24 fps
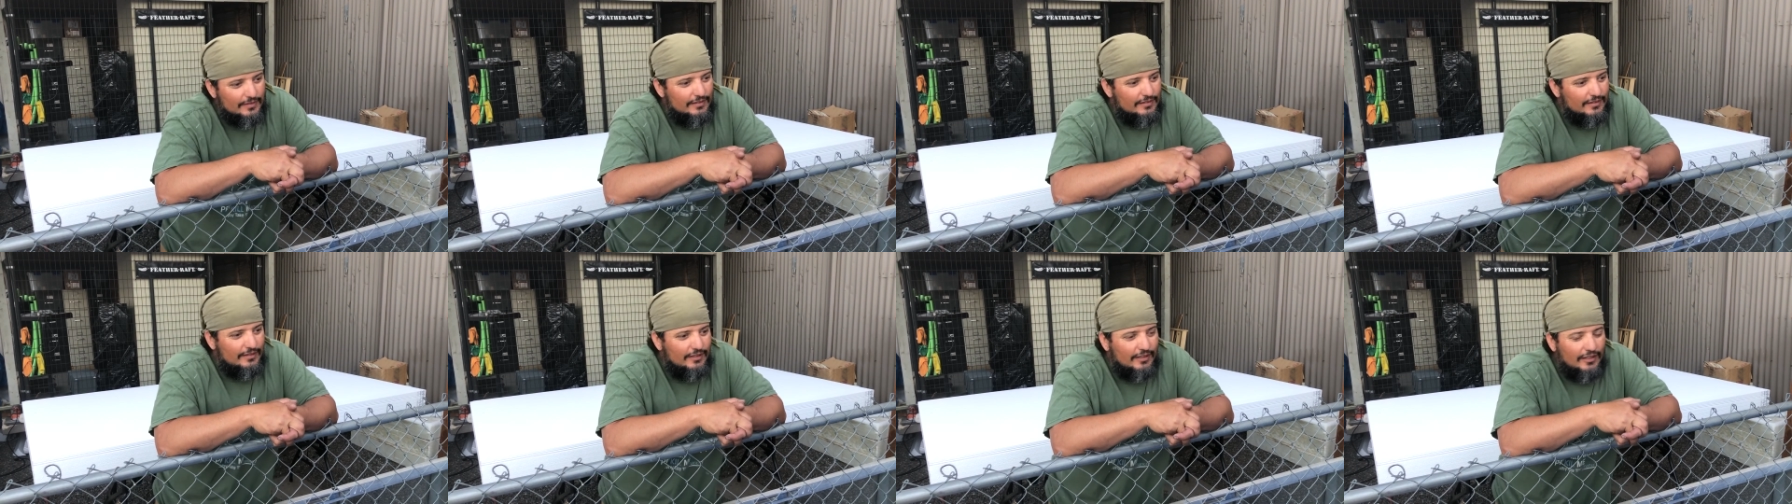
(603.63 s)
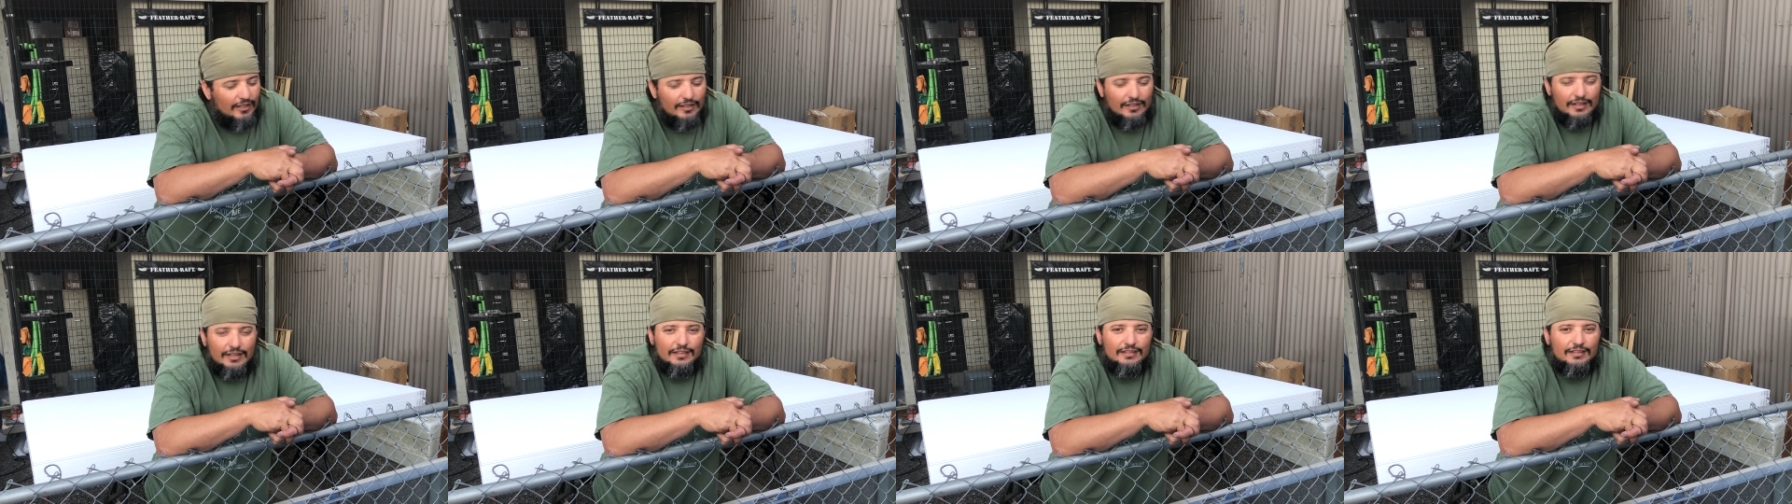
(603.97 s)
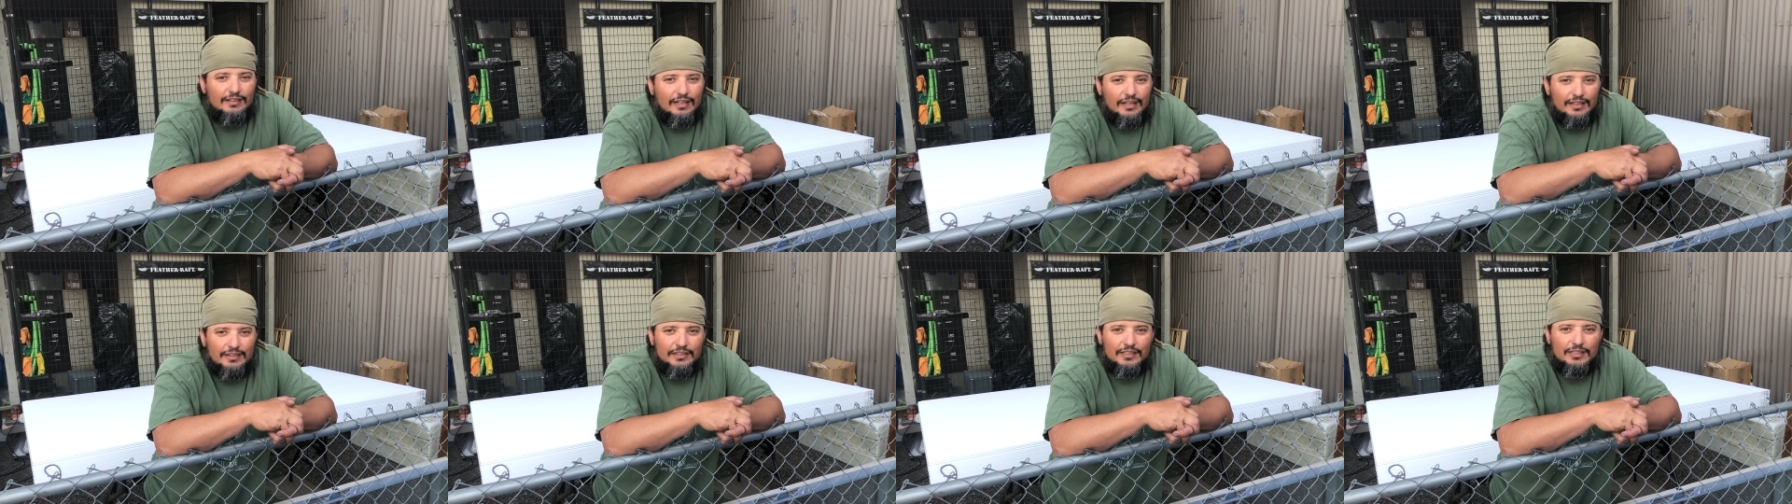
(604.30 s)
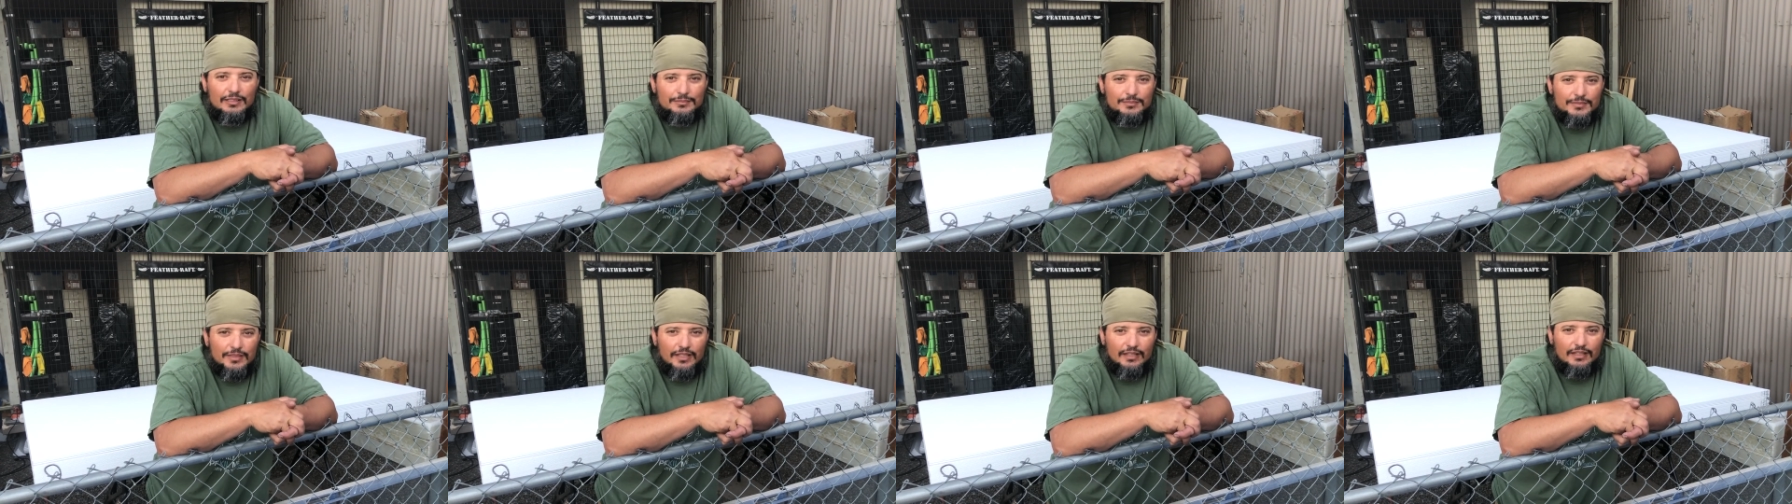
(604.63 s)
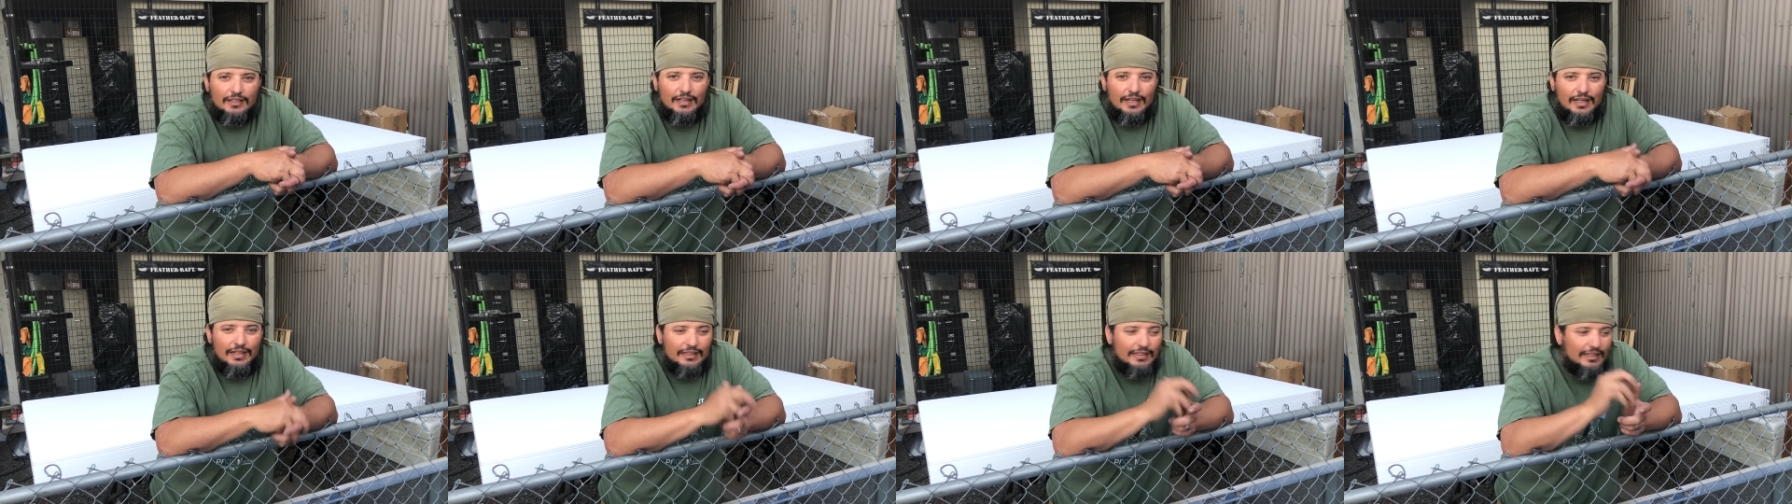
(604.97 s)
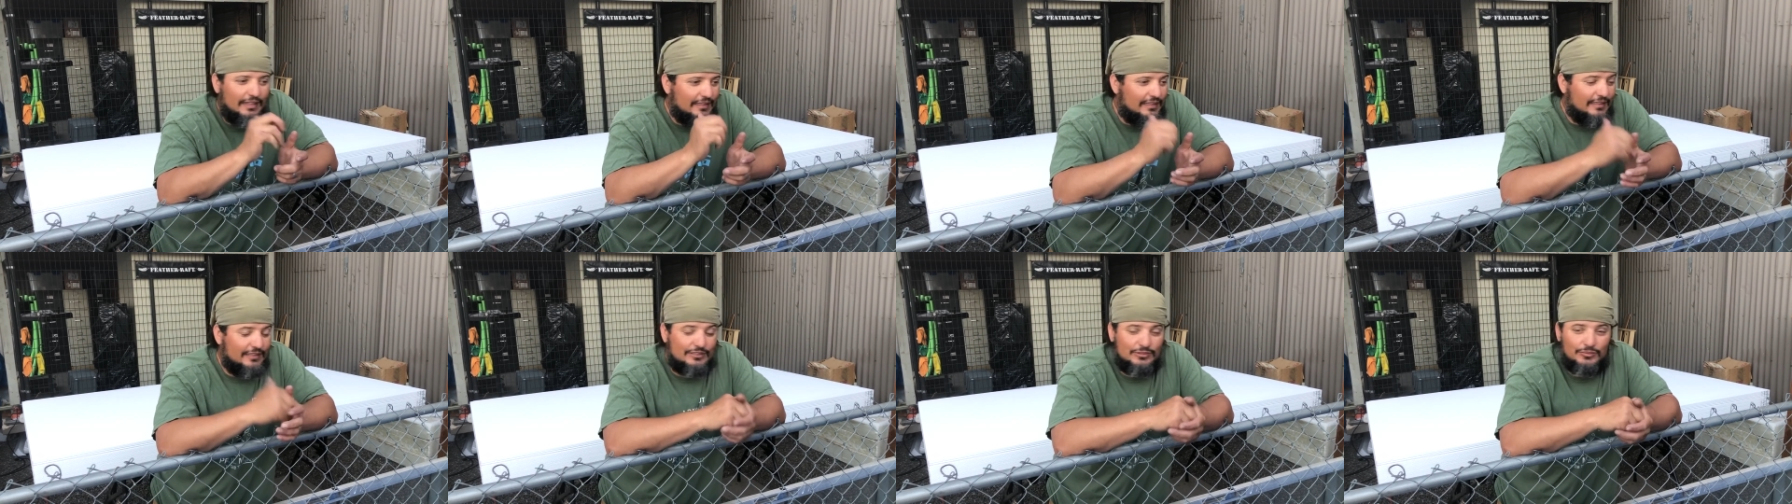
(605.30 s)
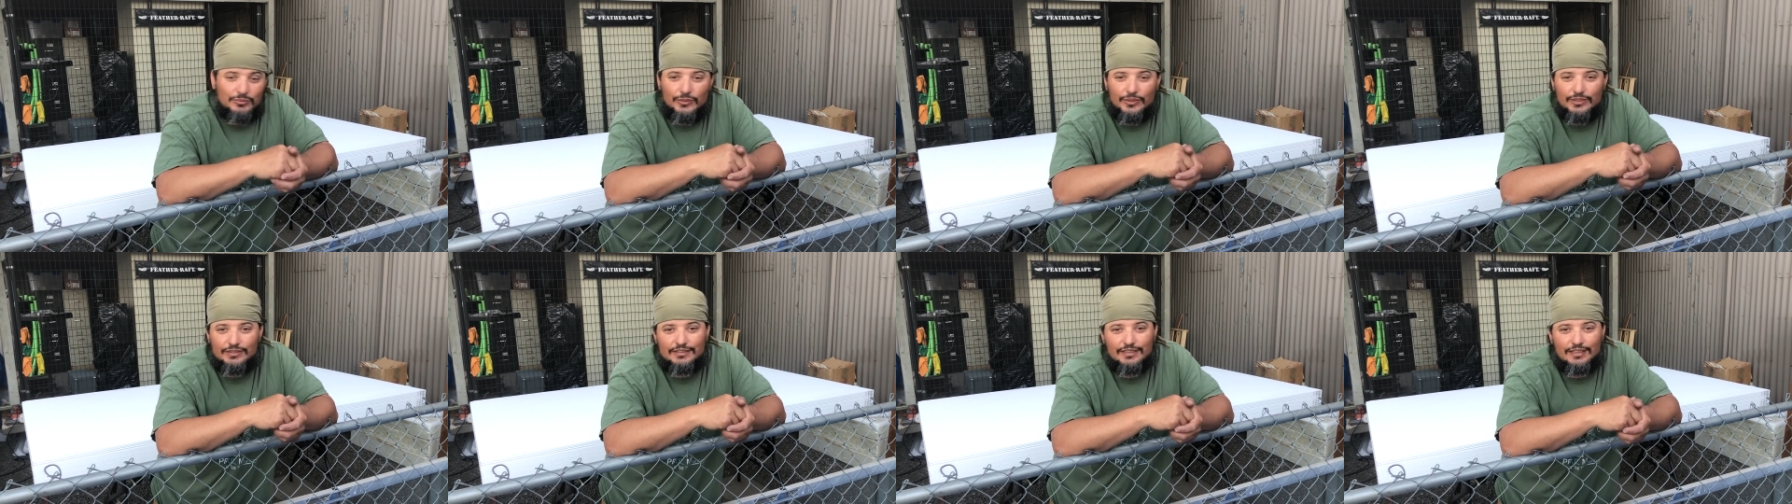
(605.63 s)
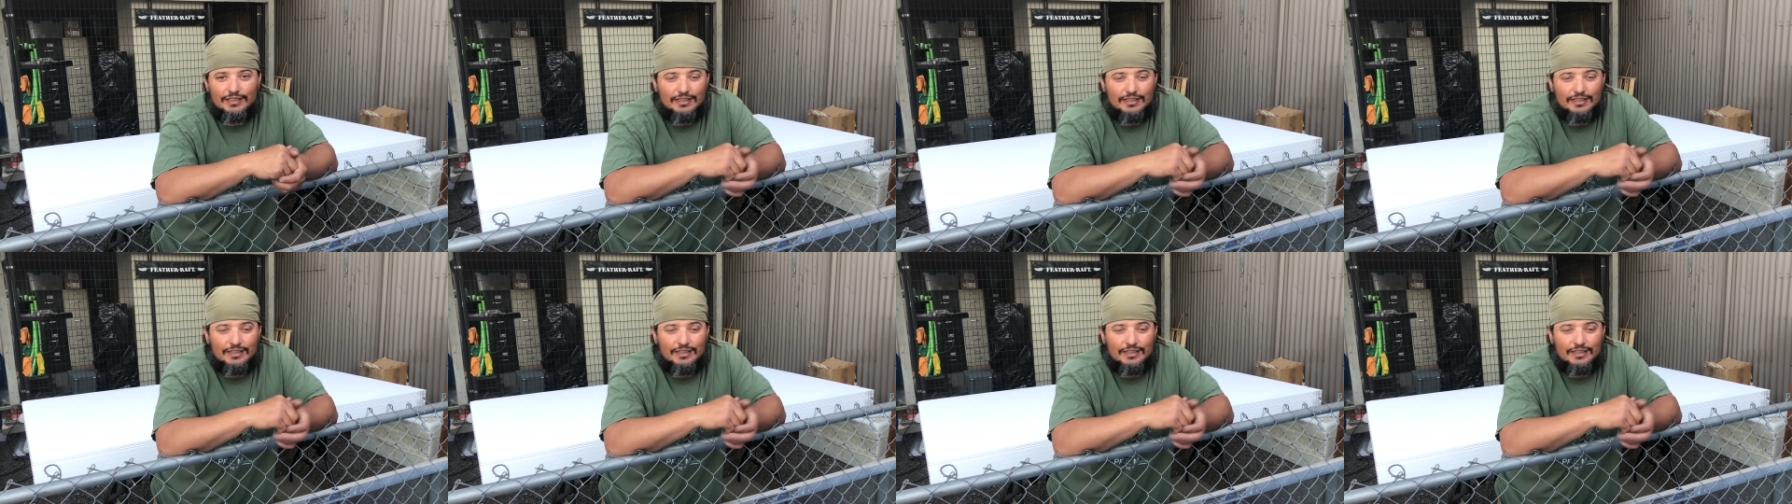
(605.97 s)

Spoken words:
Alright, I think I'm done. I gotta get some work done.